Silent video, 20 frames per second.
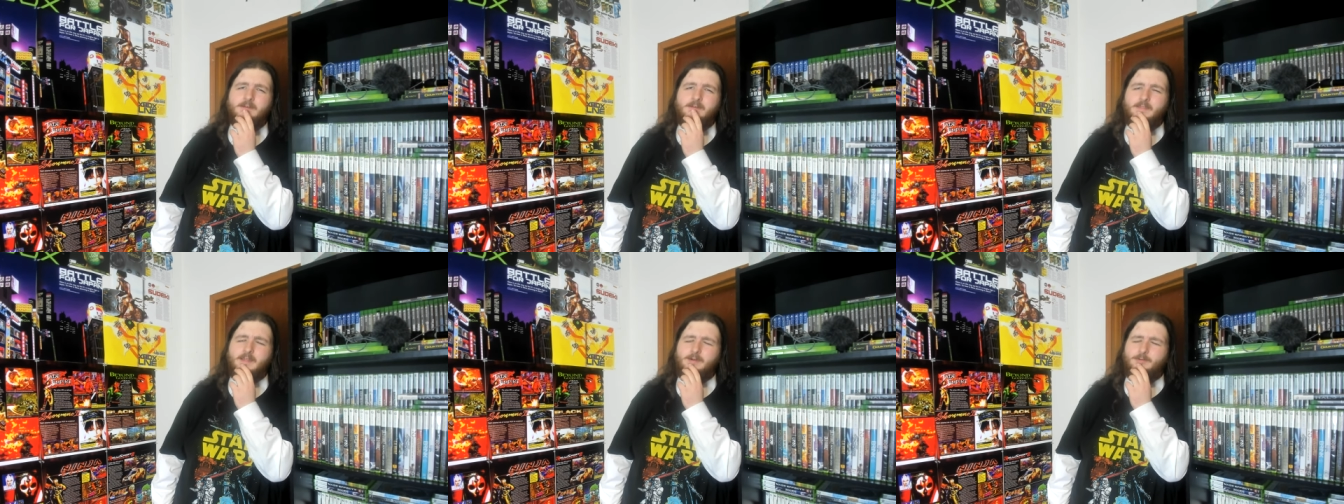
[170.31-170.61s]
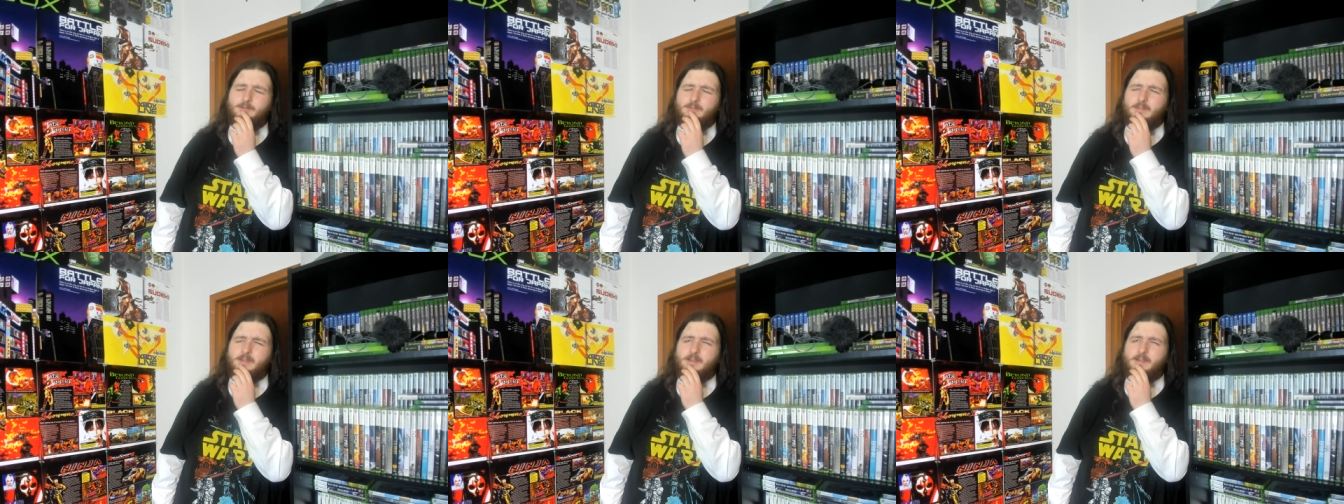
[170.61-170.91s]
that
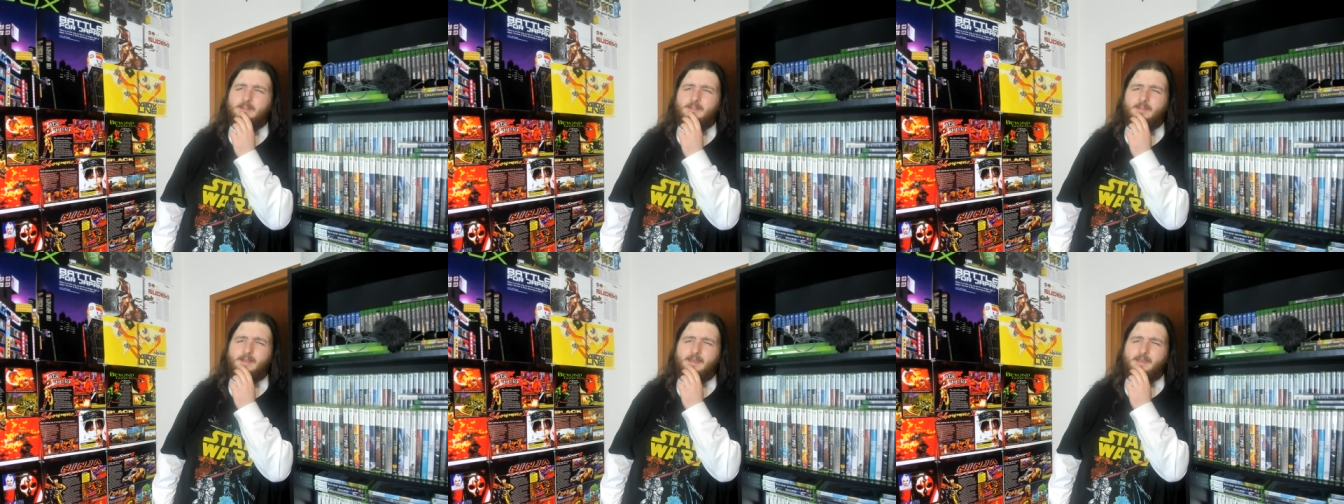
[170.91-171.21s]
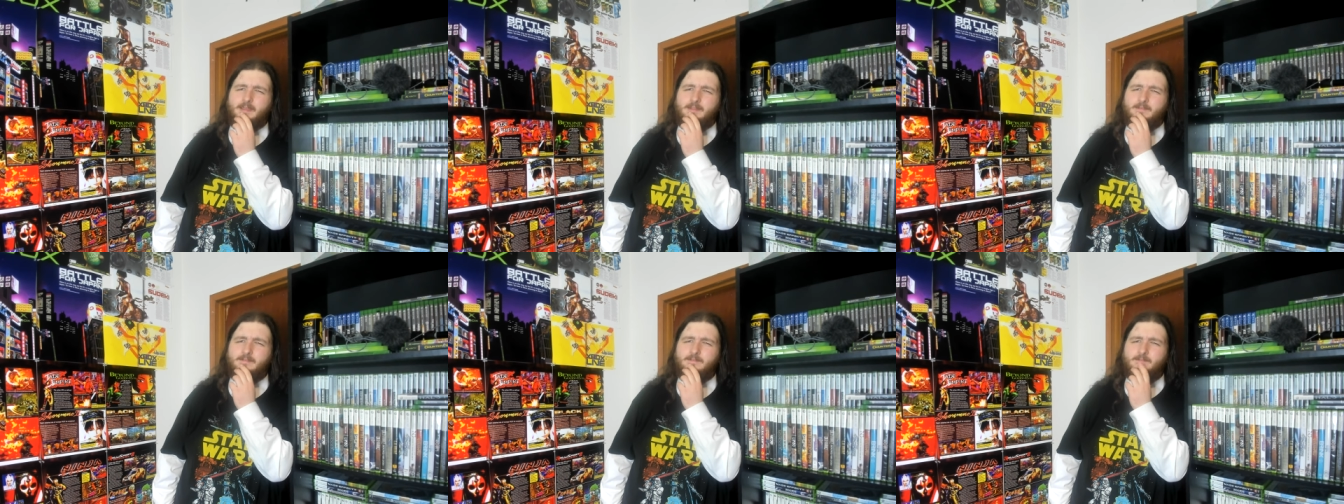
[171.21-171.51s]
was gonna
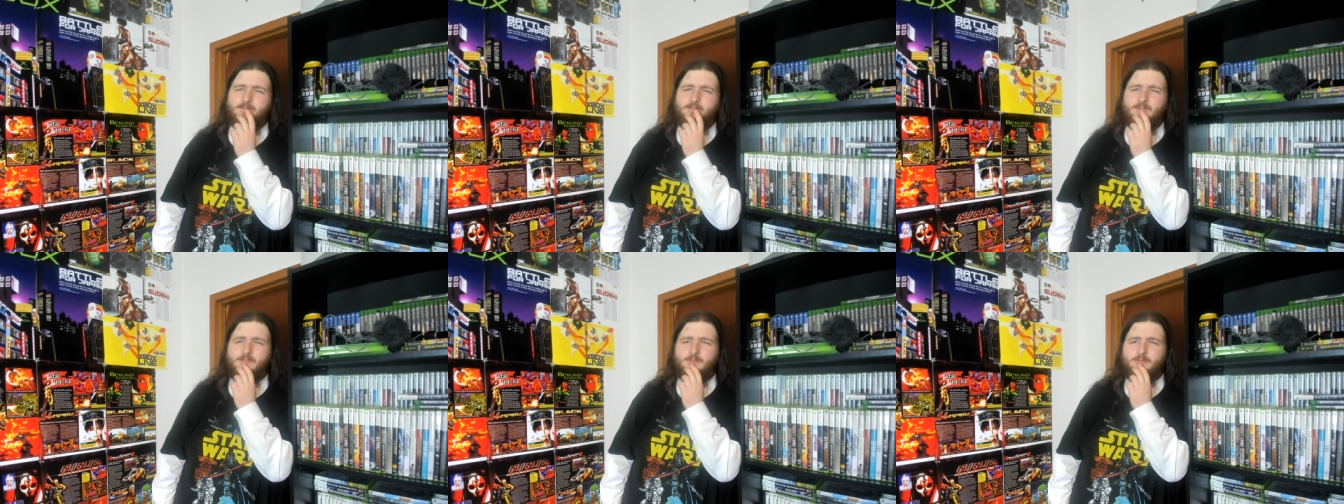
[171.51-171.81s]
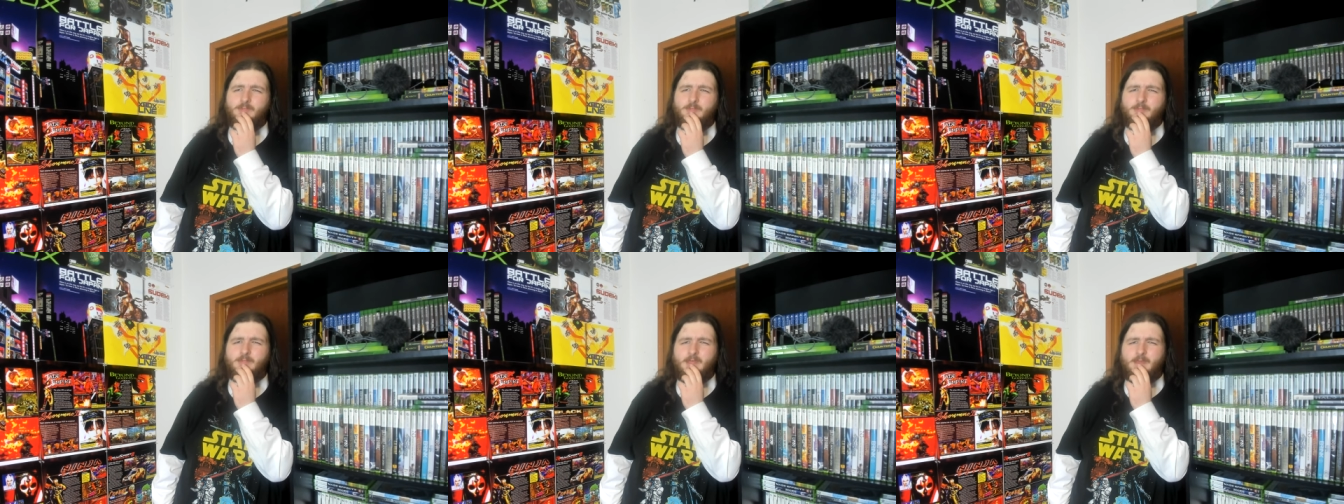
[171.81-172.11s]
like do
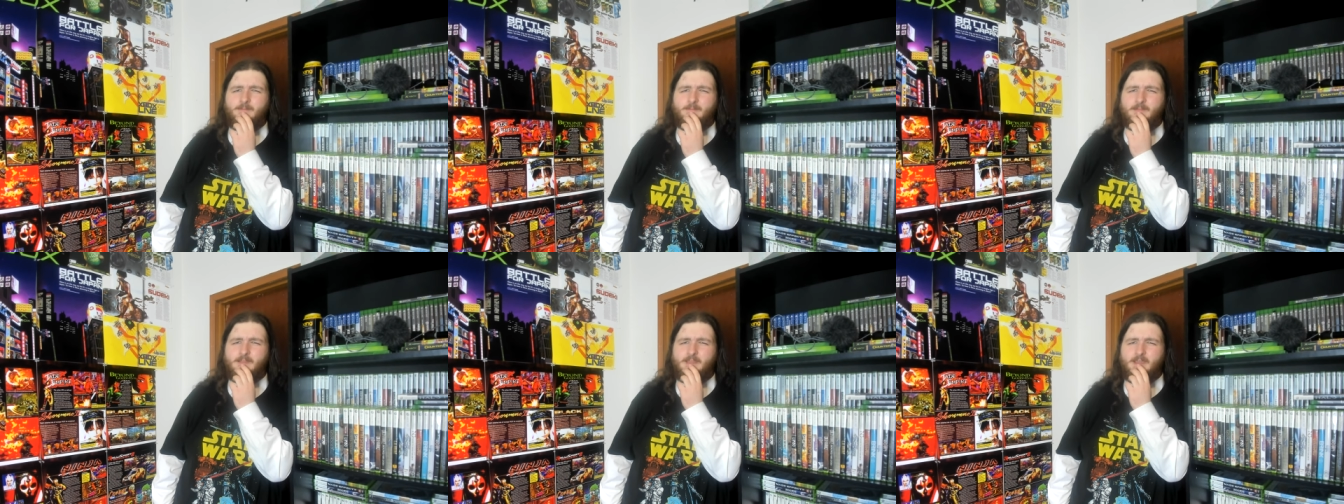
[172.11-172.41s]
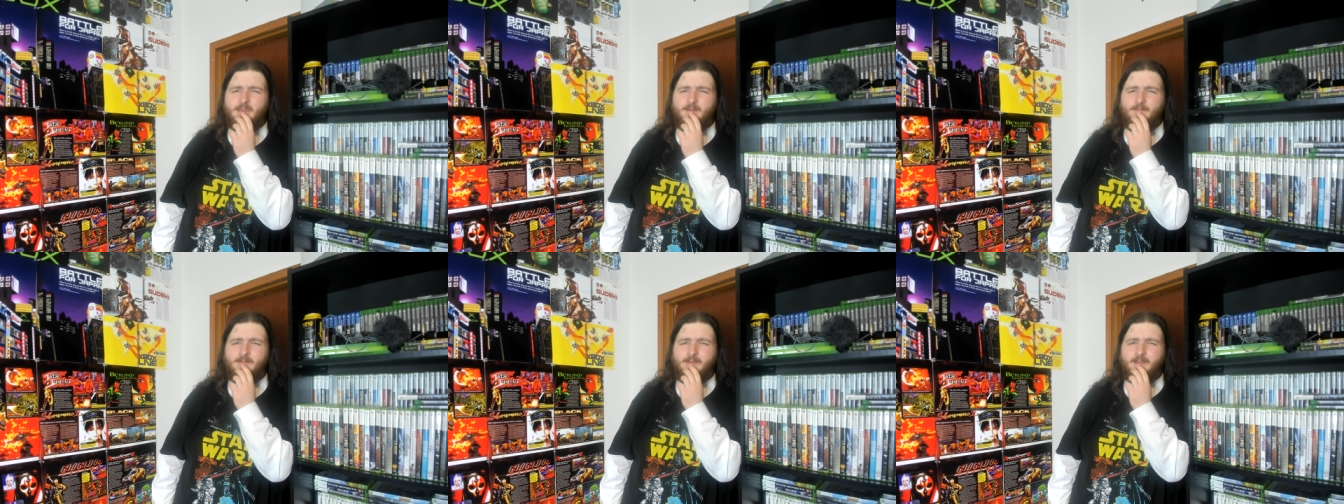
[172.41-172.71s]
the same
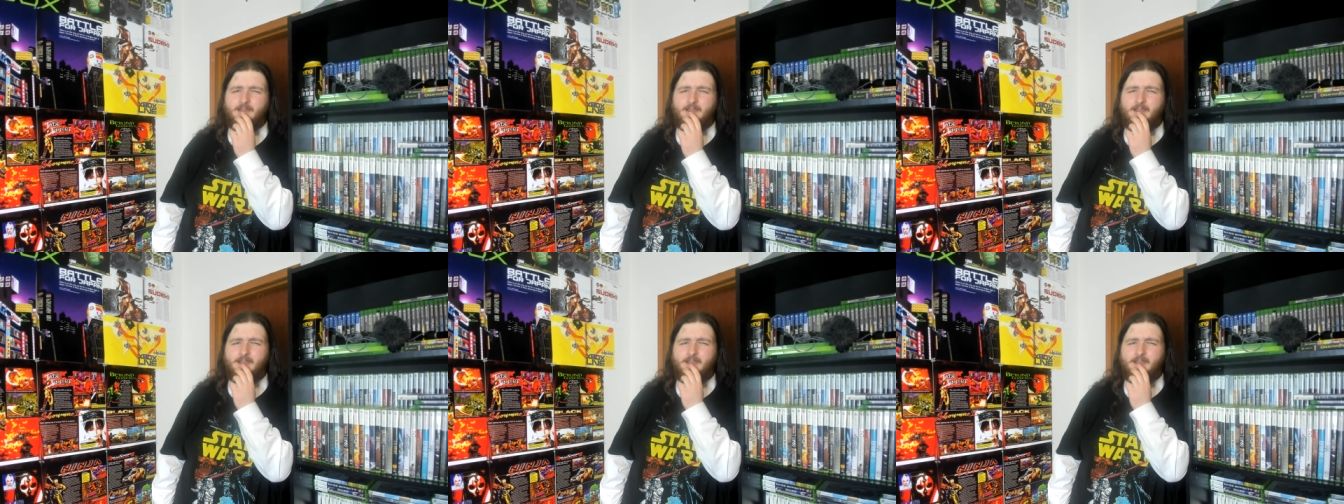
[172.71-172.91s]
gimmick.